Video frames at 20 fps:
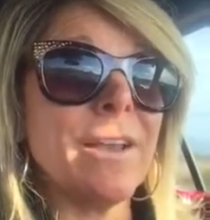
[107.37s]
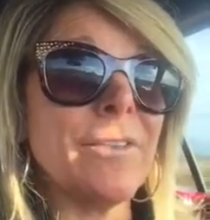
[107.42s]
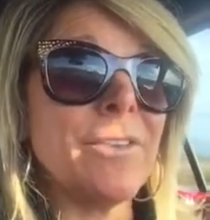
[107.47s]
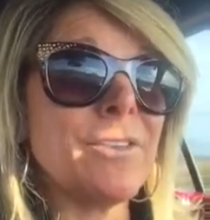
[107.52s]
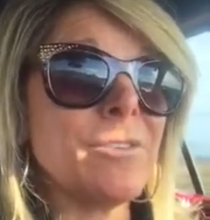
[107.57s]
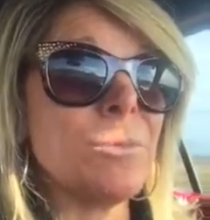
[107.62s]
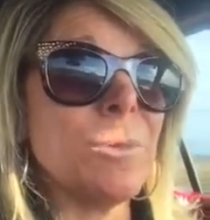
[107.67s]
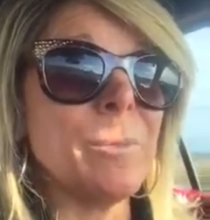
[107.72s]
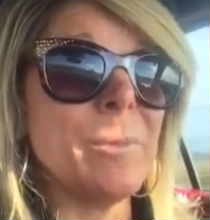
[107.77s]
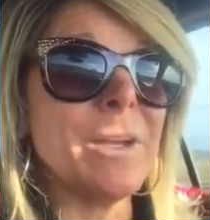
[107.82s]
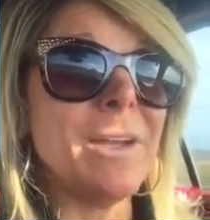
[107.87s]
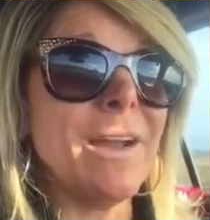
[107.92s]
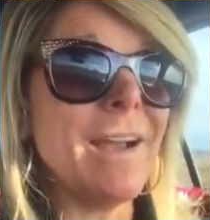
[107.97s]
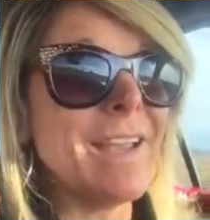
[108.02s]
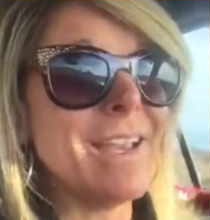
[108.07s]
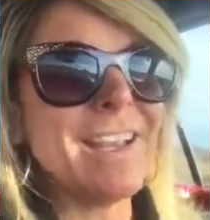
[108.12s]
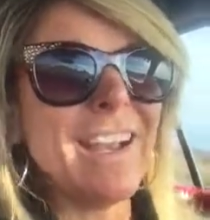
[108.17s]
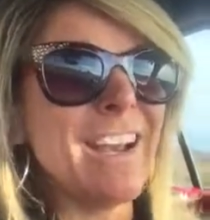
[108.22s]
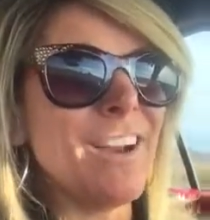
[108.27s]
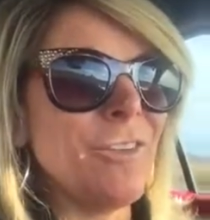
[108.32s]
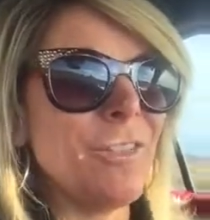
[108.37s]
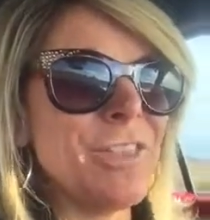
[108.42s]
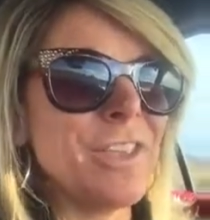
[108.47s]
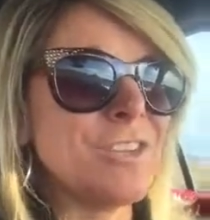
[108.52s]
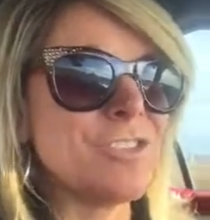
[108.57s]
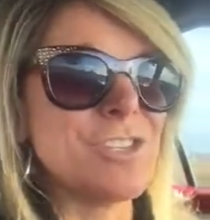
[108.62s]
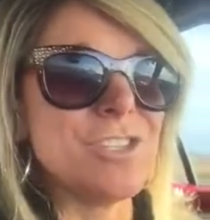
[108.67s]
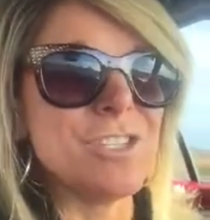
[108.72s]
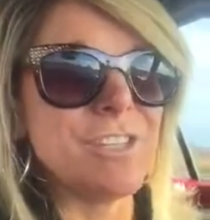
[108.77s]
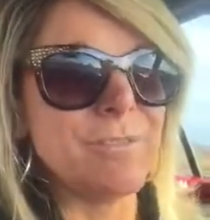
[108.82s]
Now this woman, I don't
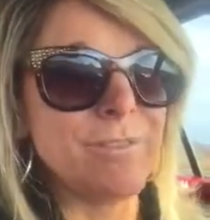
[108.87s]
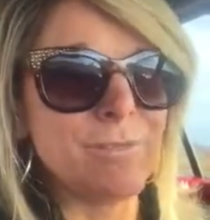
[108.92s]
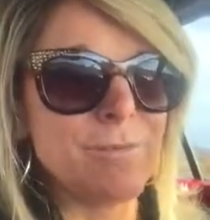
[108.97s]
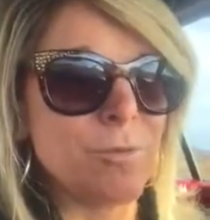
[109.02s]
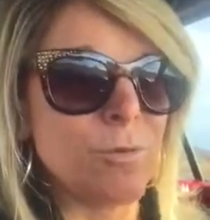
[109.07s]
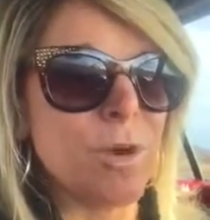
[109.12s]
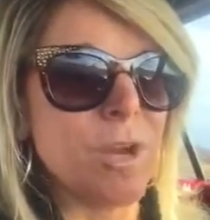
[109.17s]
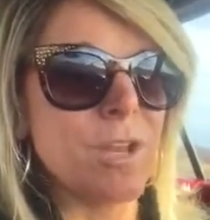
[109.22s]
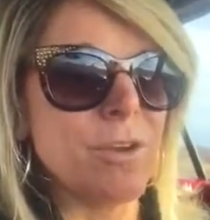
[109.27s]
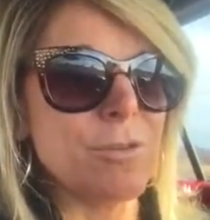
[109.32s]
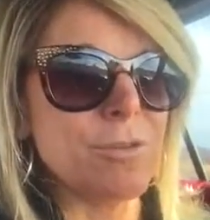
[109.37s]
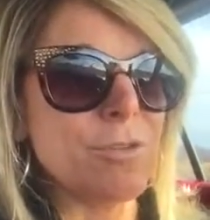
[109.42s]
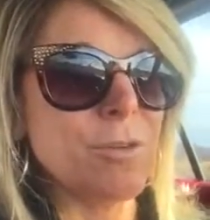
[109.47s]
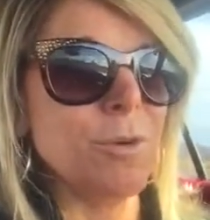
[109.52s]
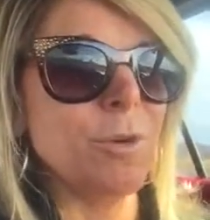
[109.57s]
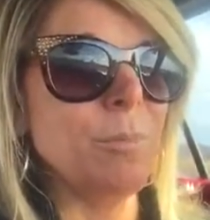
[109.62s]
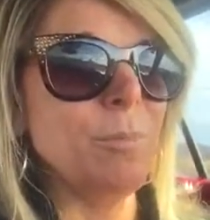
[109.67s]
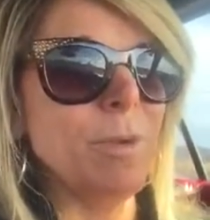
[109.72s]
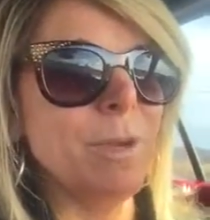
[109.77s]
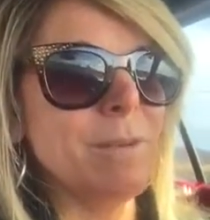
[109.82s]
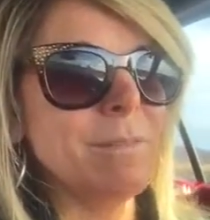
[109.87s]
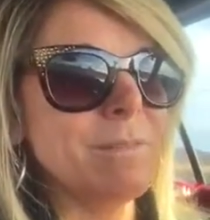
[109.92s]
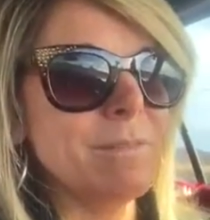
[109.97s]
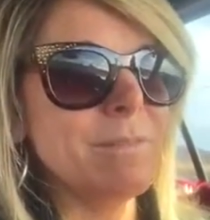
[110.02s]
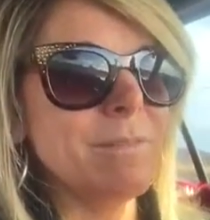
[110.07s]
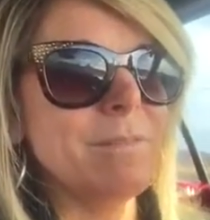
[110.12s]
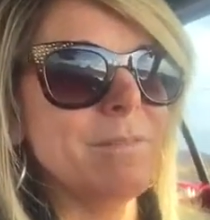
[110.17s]
think she's even 40 years old, but